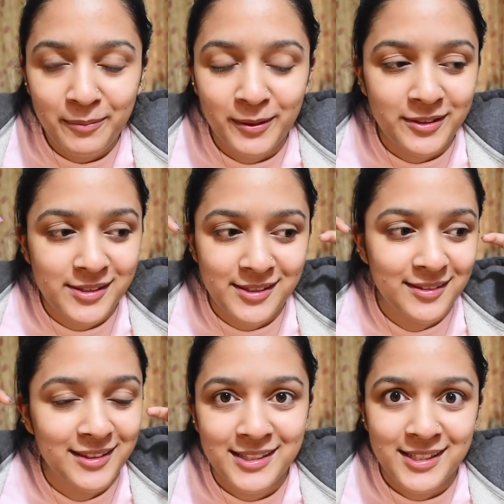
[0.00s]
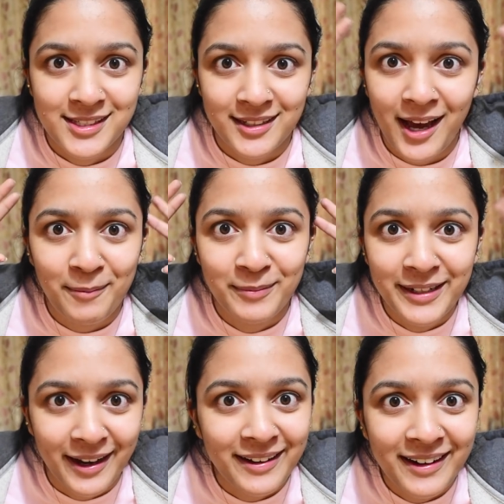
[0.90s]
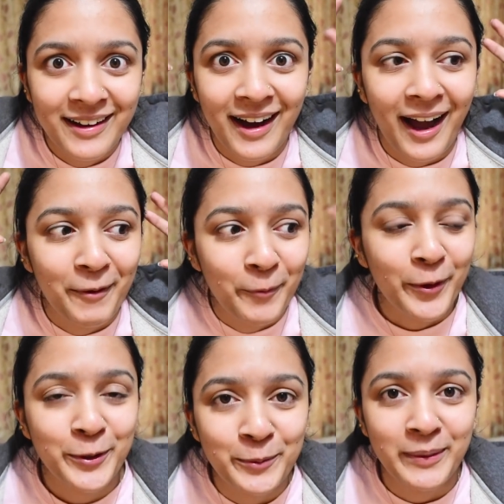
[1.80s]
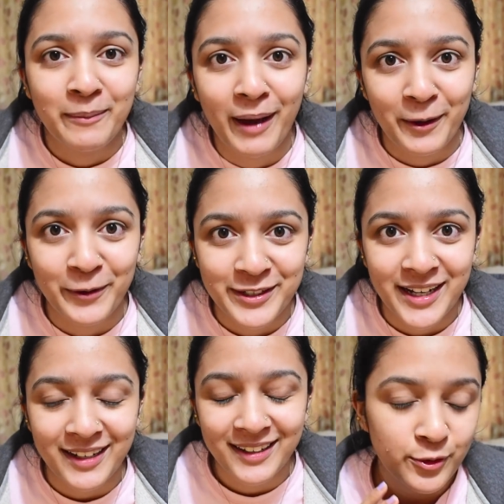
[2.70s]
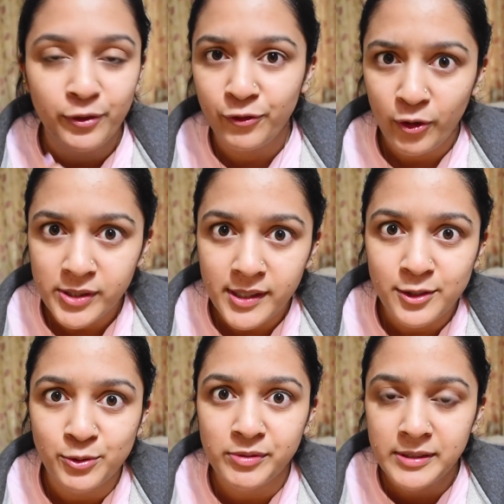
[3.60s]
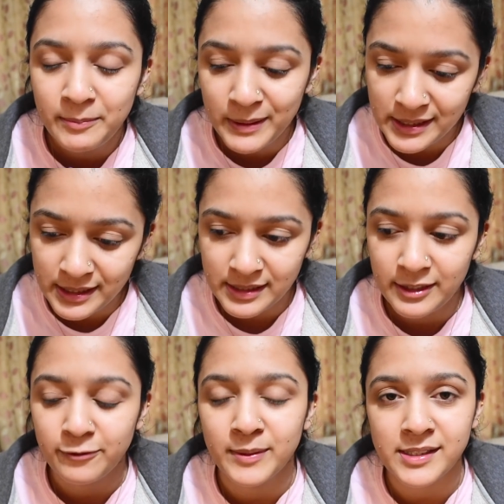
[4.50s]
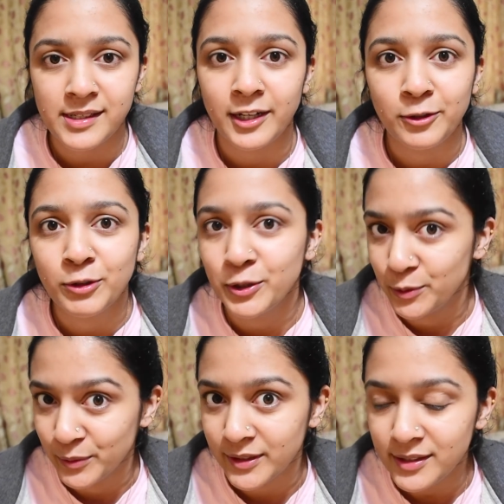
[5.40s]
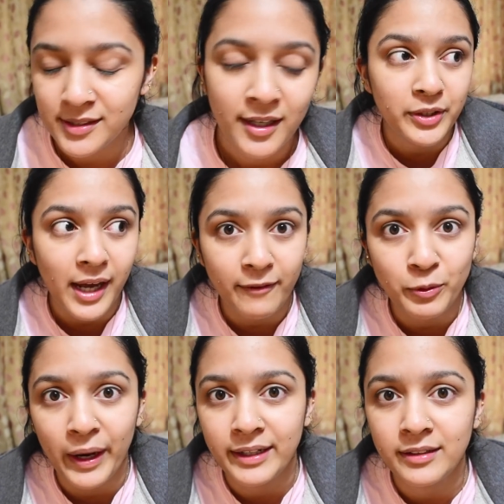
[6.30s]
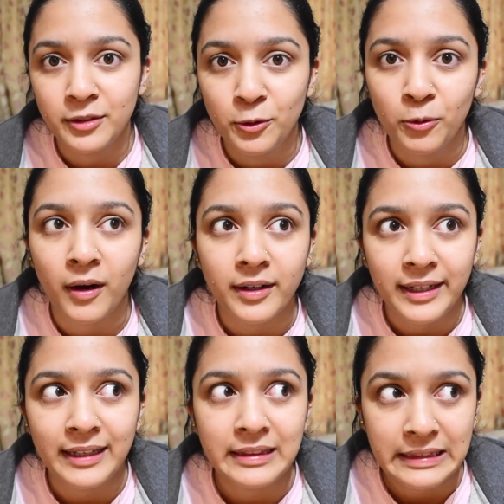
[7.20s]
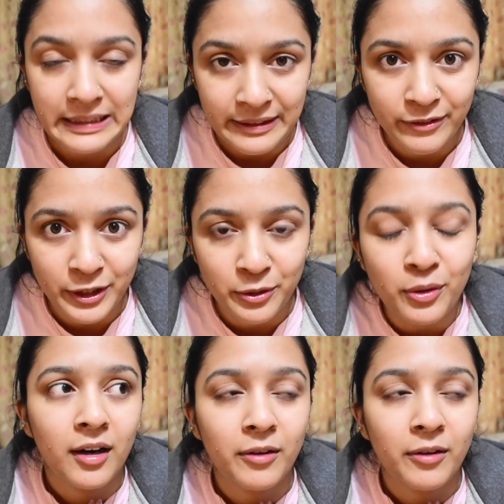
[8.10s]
Because this is it. I'm done. I want to be back on track. So of course, I chose the busiest day of my schedule to do this. Today, I have to edit the Goa Day 3 video.